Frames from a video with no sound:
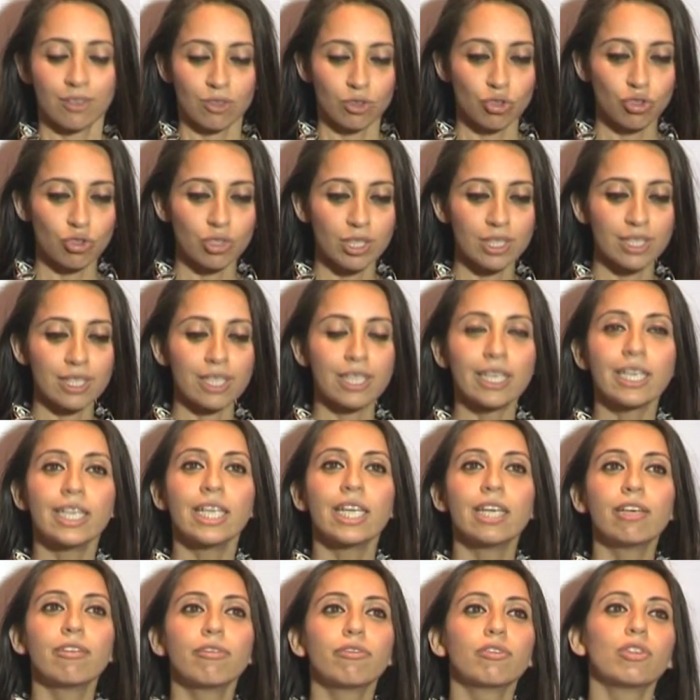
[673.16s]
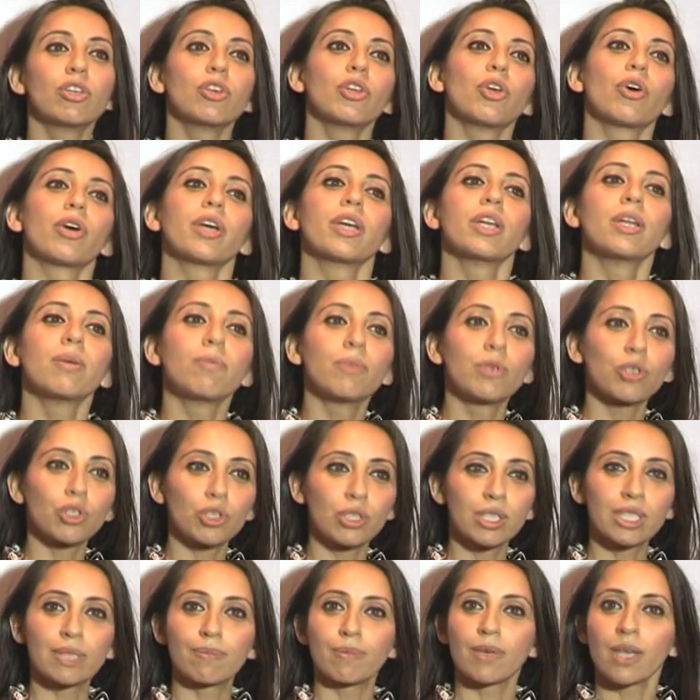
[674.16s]
just leave your
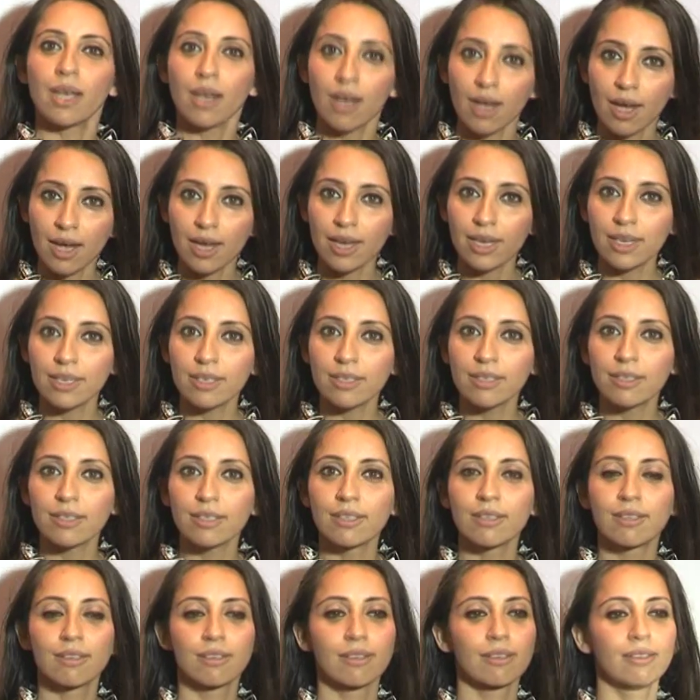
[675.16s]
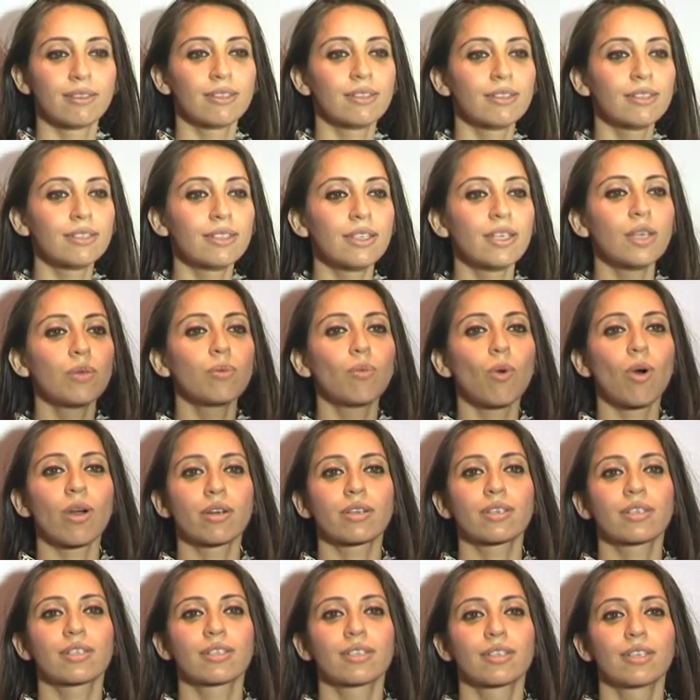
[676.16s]
inhibitions behind, see
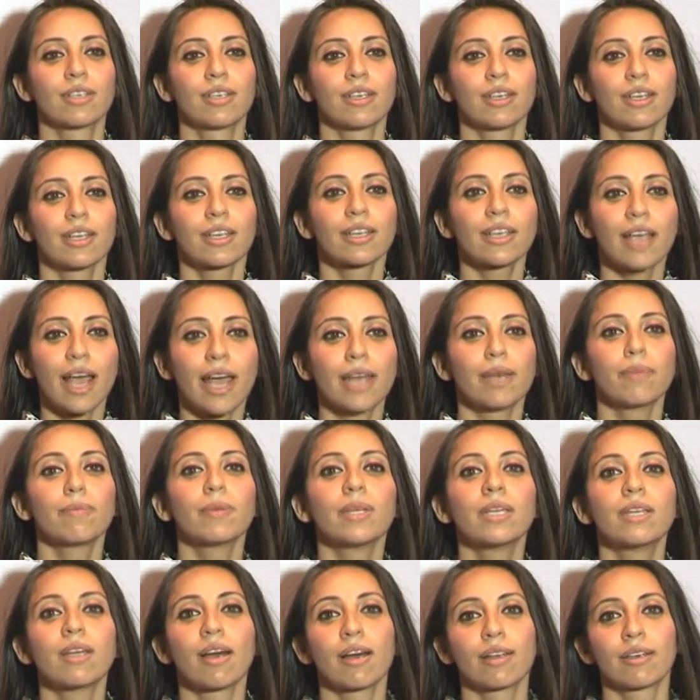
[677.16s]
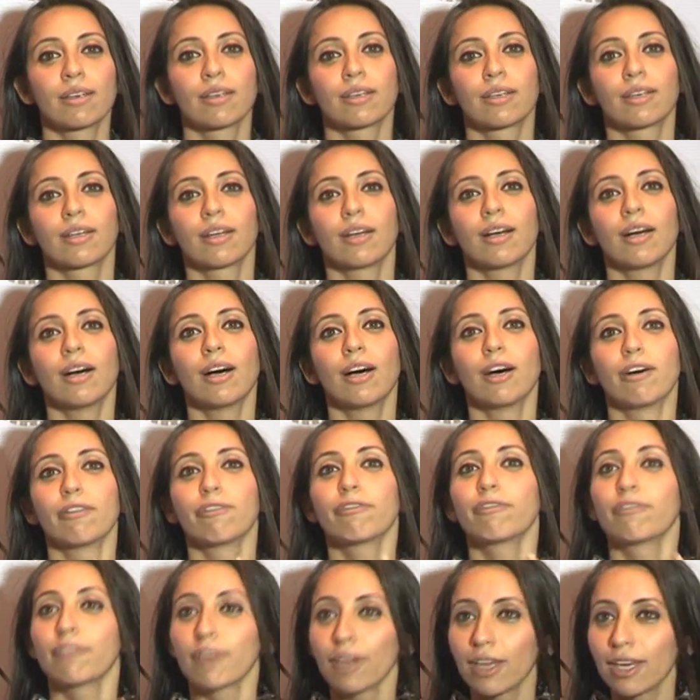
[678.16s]
what can be done
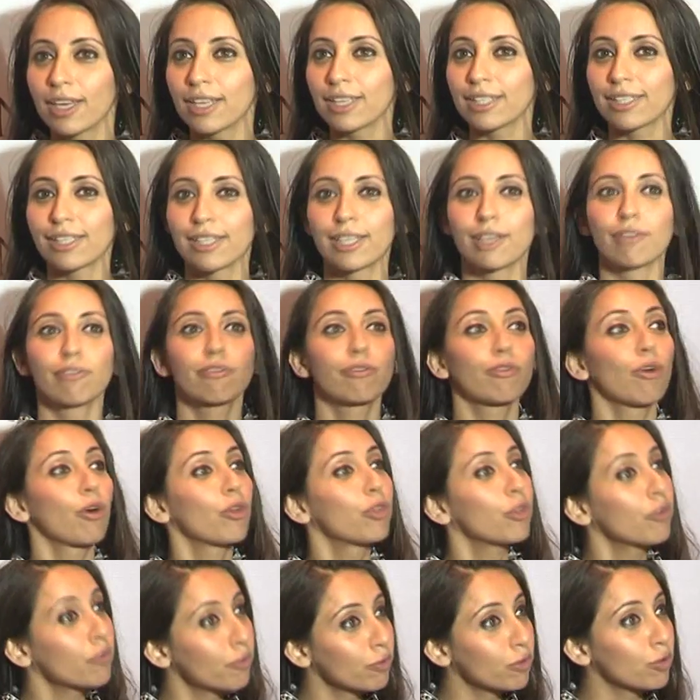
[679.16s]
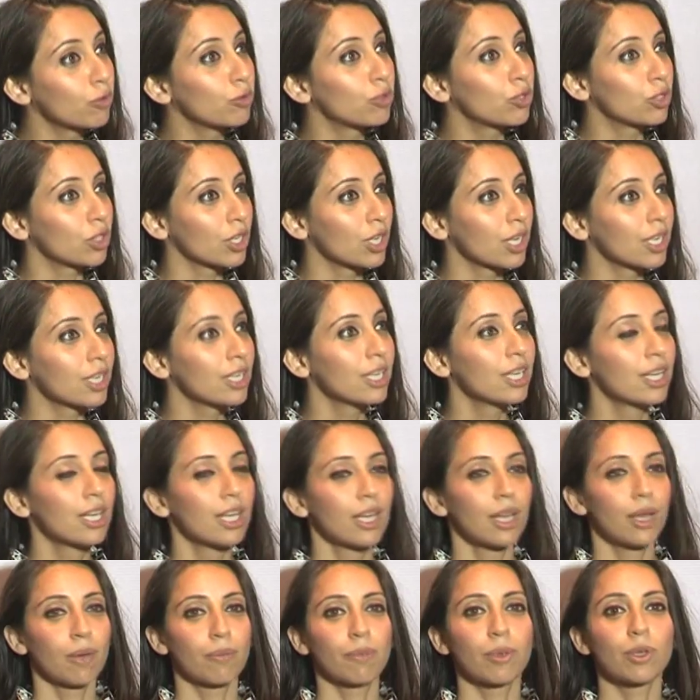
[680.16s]
fearlessly for the future,
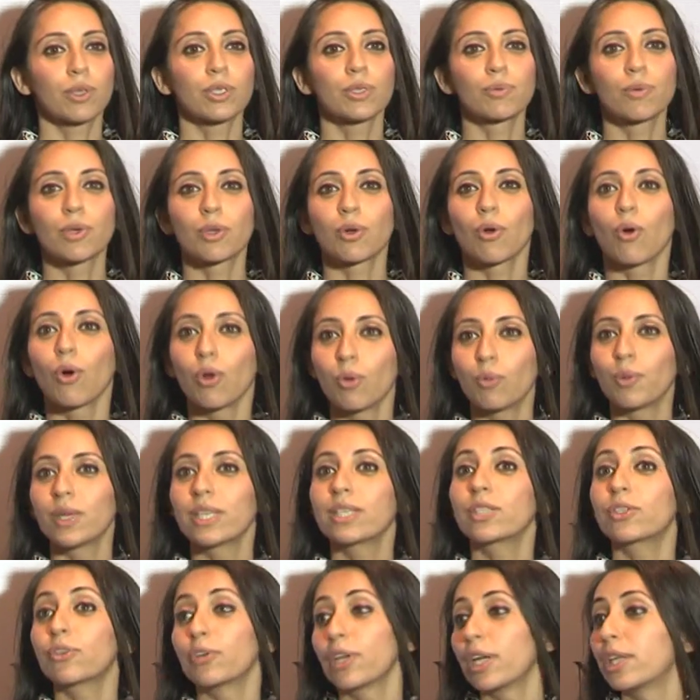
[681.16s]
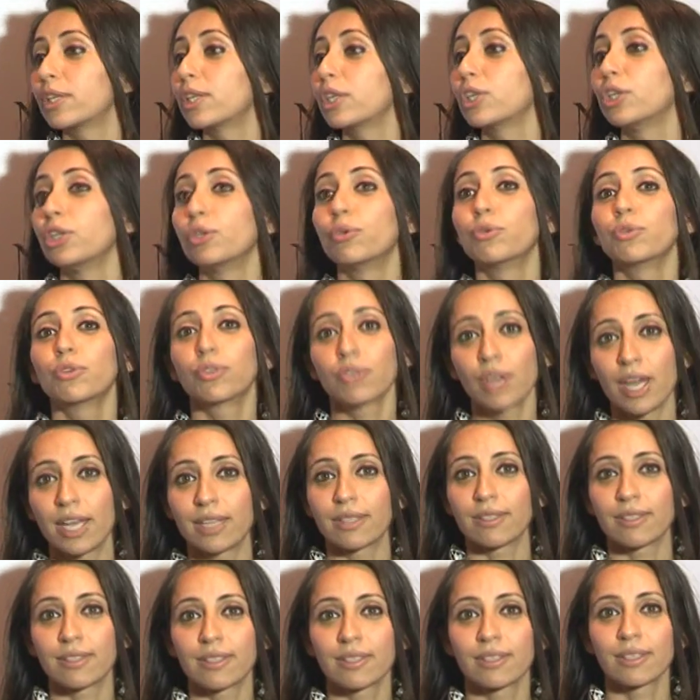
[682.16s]
because we are always creating new
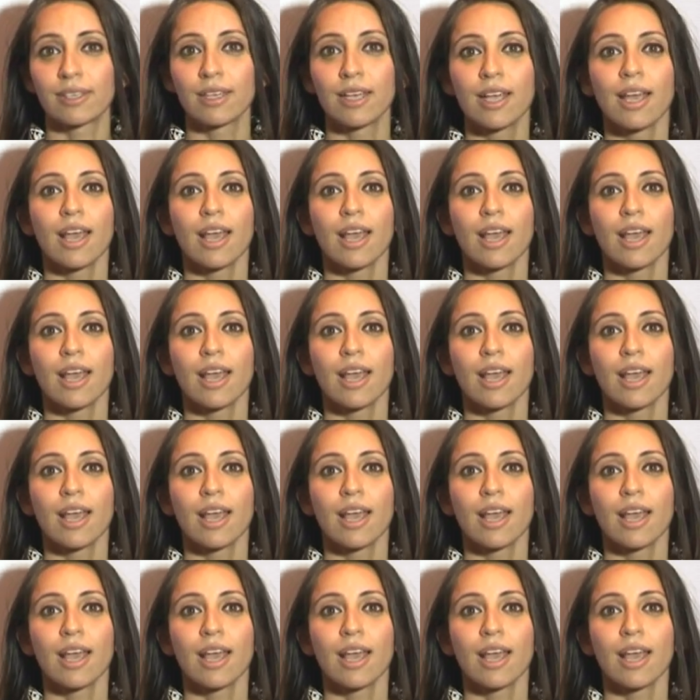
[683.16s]
trends.